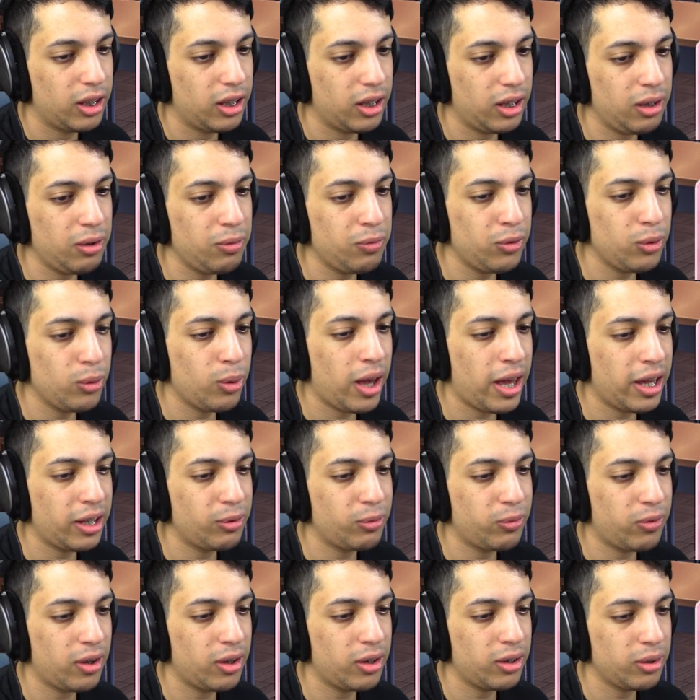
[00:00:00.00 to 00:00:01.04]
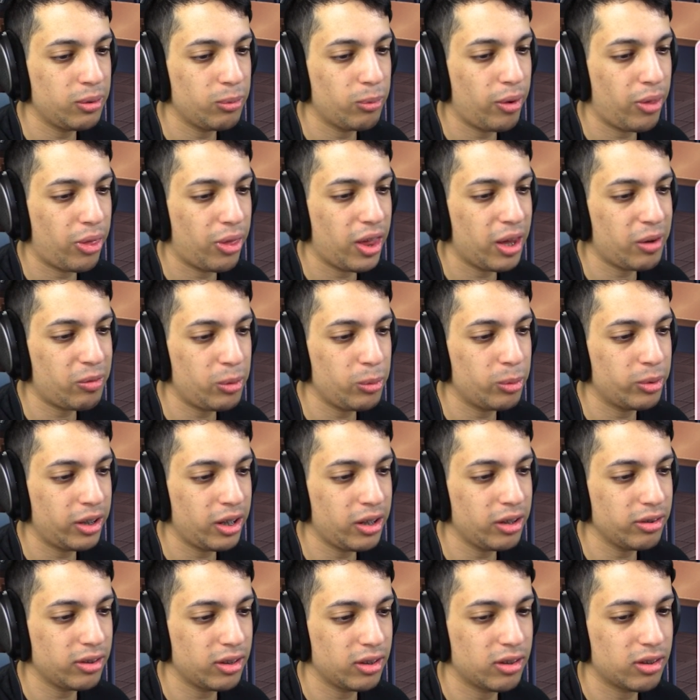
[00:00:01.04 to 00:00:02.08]
If you had fun with everyone
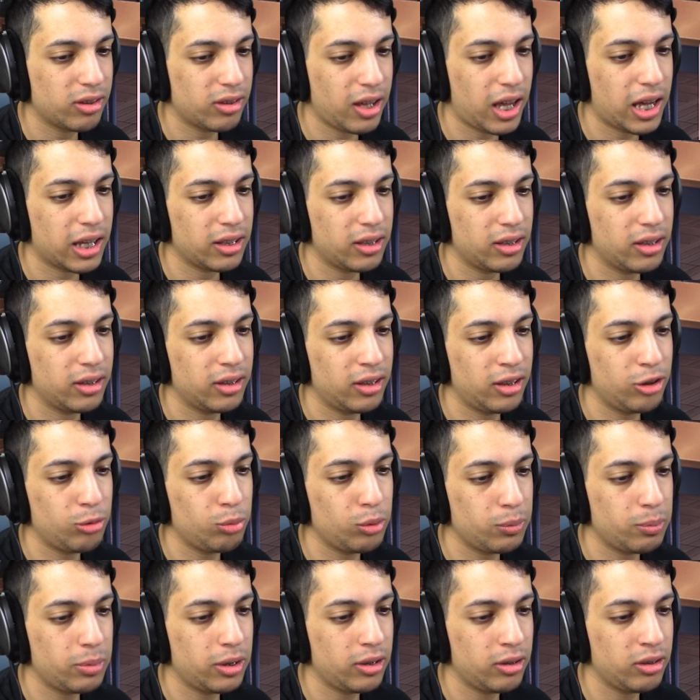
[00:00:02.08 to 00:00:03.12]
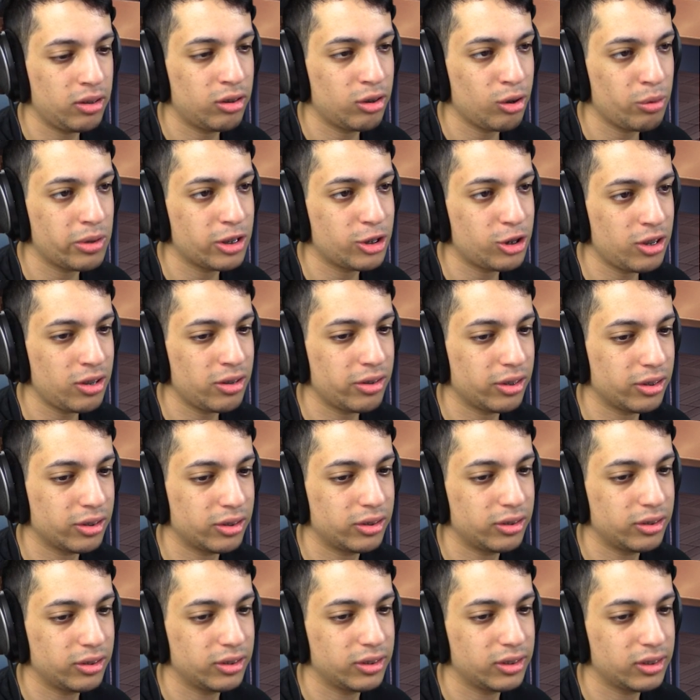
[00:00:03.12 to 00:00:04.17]
else instead, this would be so much
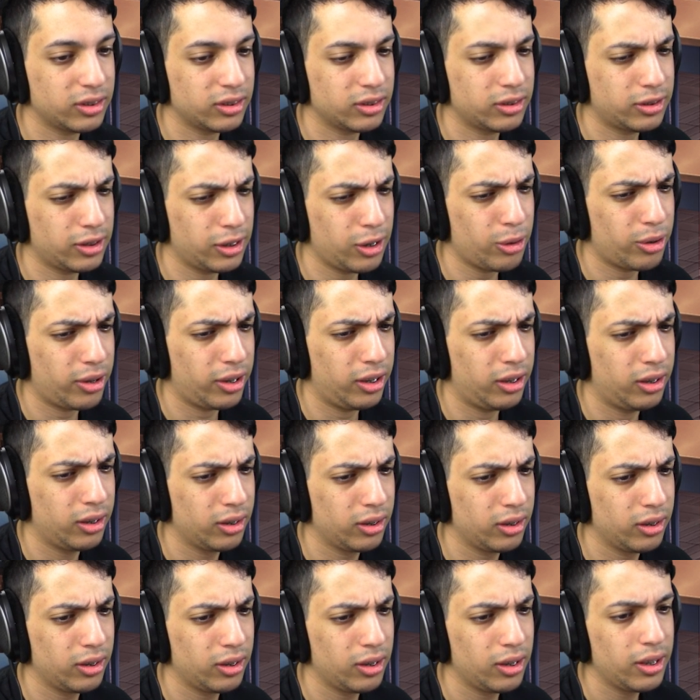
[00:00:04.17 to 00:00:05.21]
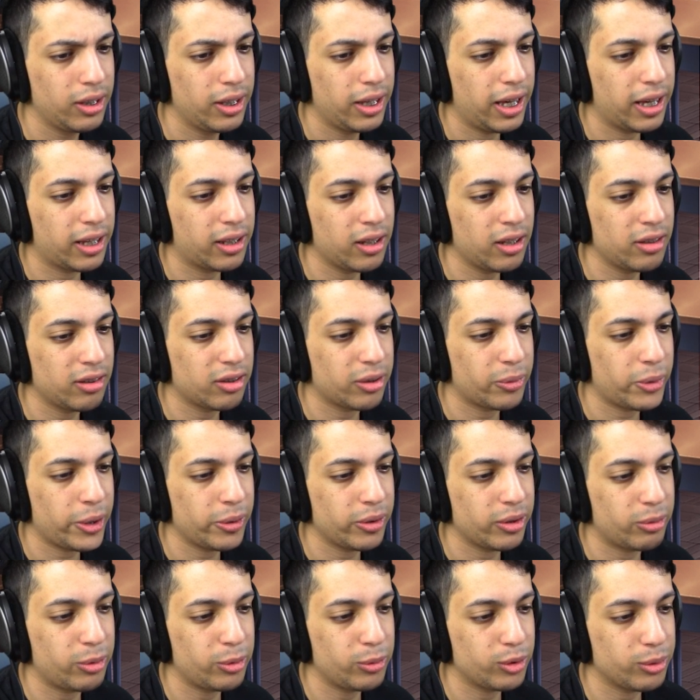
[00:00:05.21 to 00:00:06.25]
easier. Sayori. I glance
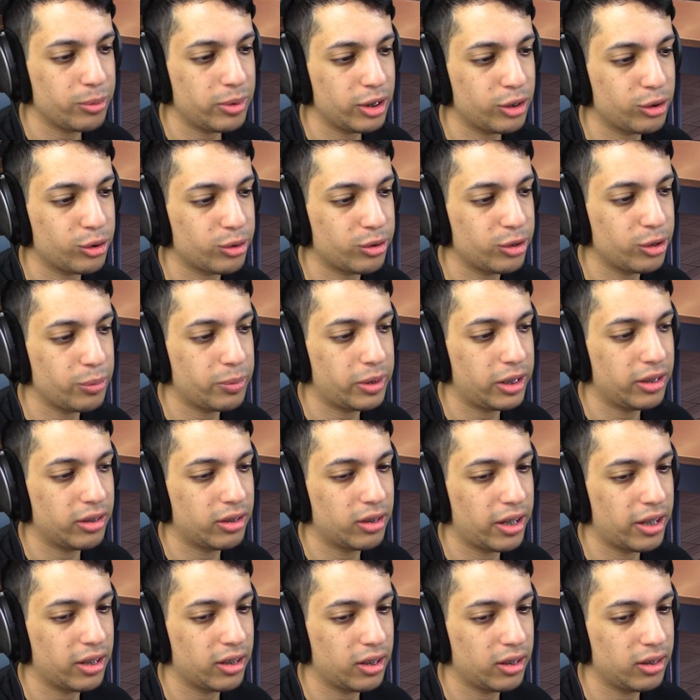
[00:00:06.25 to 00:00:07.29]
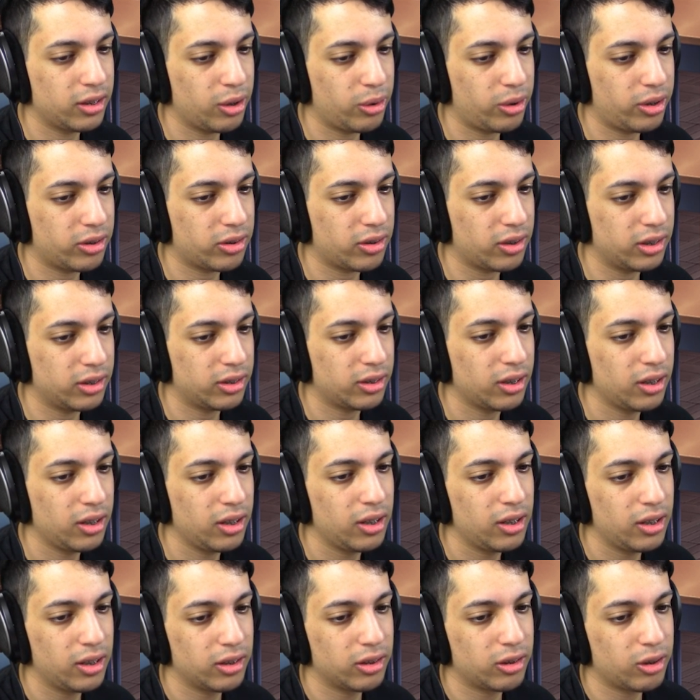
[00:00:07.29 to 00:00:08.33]
around the room to make sure nobody's noticed this.
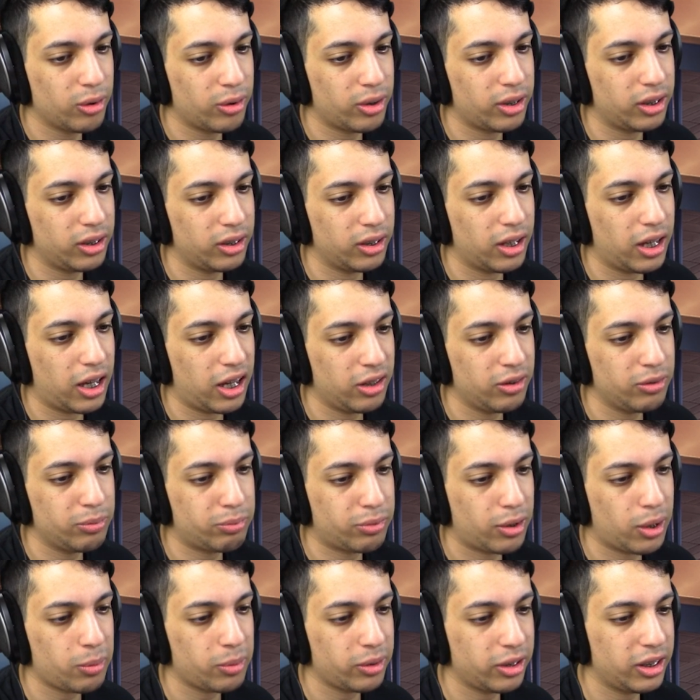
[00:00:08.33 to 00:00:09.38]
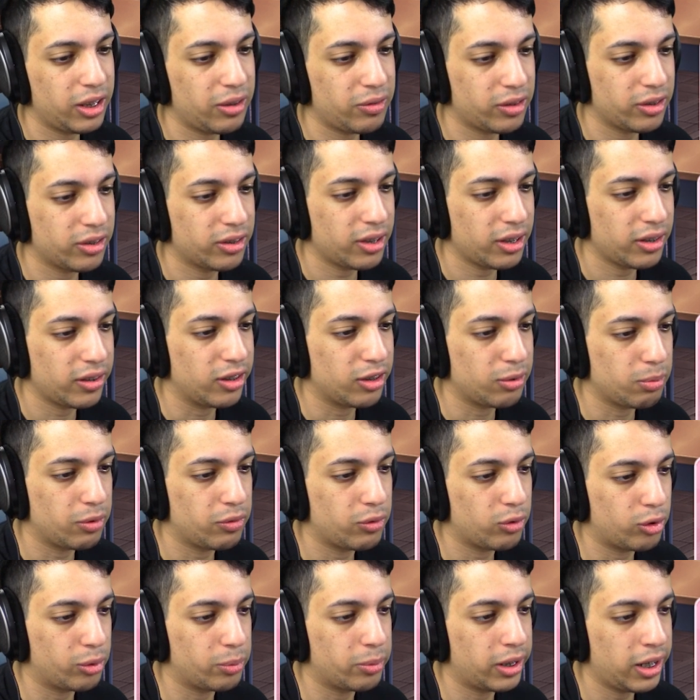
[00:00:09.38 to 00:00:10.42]
Sayori, I've probably never said this
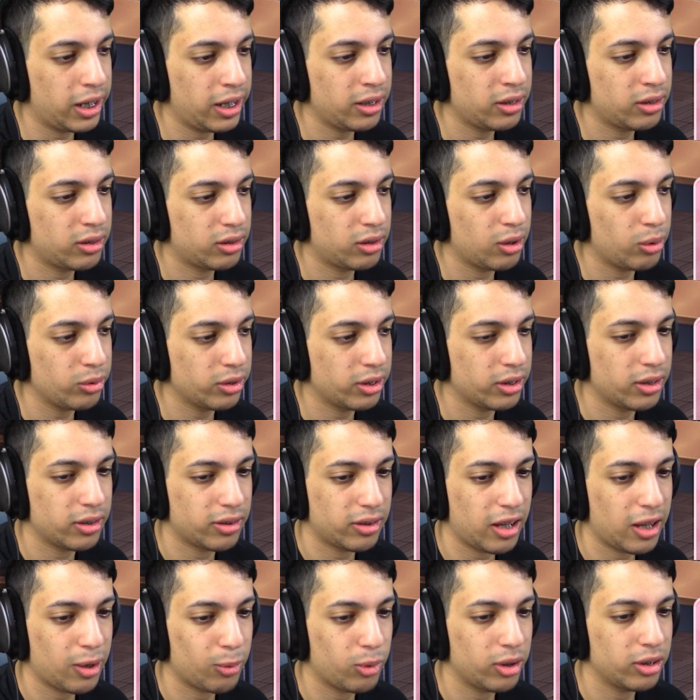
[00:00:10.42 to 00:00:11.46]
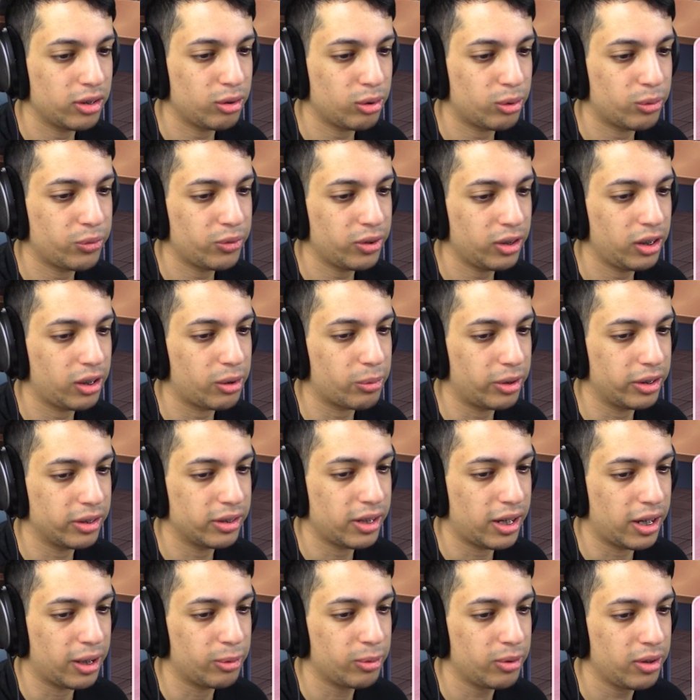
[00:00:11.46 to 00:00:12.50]
before, but I don't understand what you're feeling right
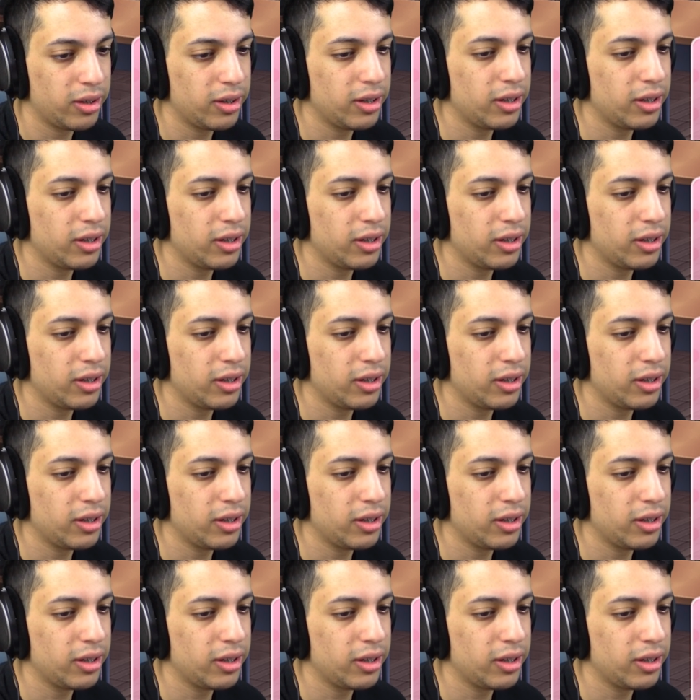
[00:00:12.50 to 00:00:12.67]
now.